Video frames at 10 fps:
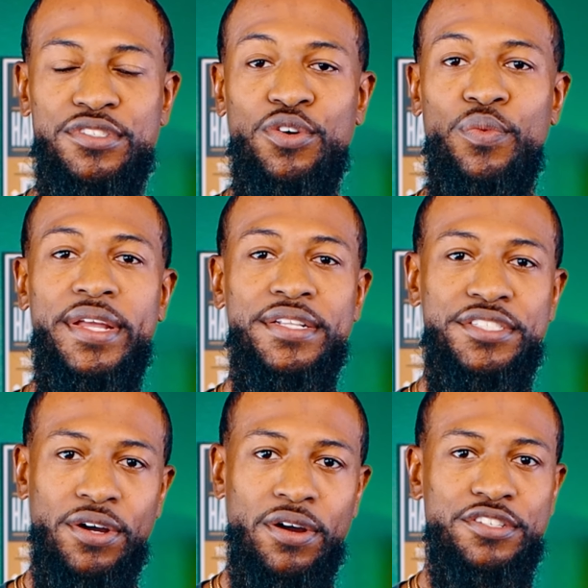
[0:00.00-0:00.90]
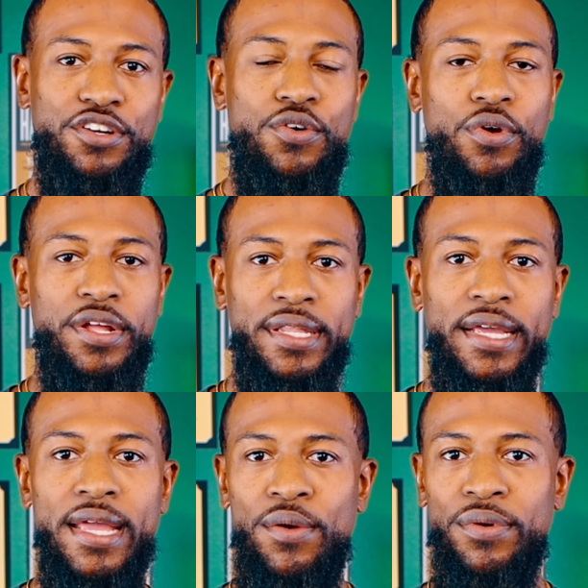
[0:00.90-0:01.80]
so we can charge
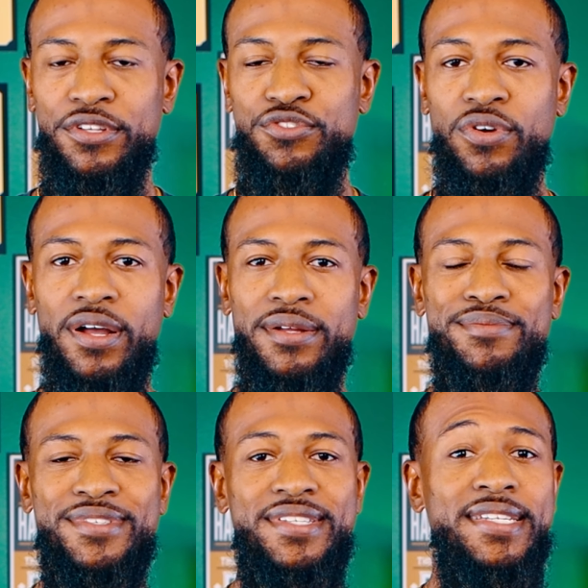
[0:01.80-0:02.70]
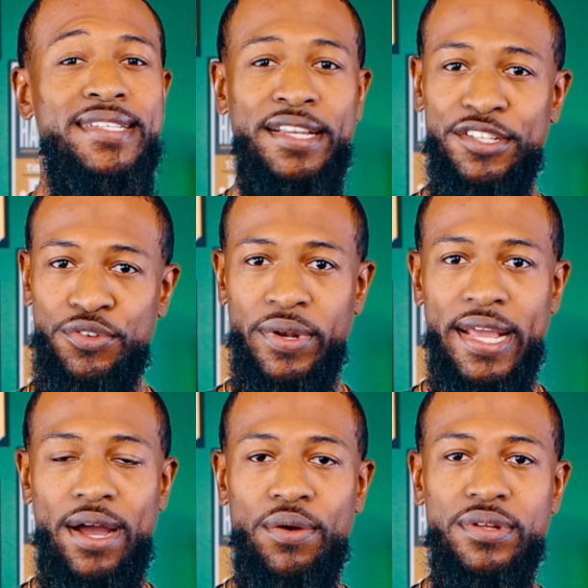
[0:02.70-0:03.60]
accordingly. With the truck, 16 to 20
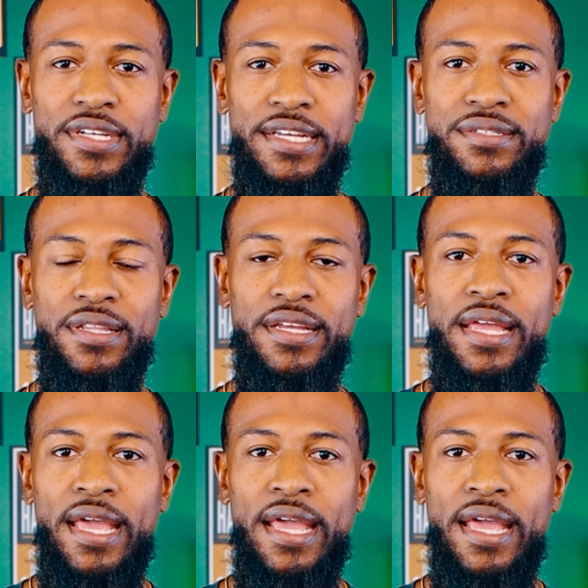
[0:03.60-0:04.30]
hours easily.